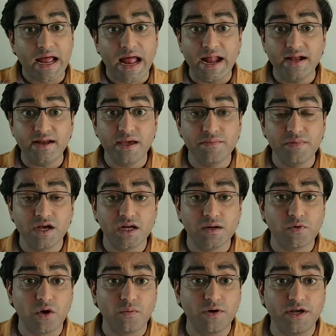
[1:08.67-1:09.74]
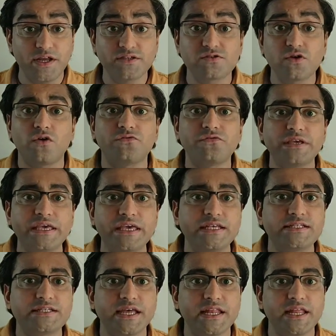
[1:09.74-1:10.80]
and chemical properties of
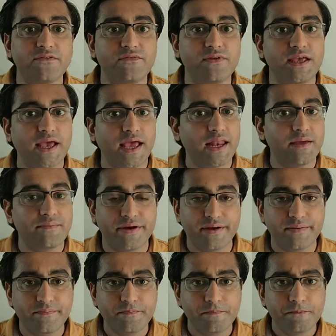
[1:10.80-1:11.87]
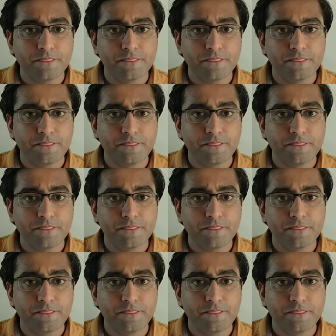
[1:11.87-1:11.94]
each and every element.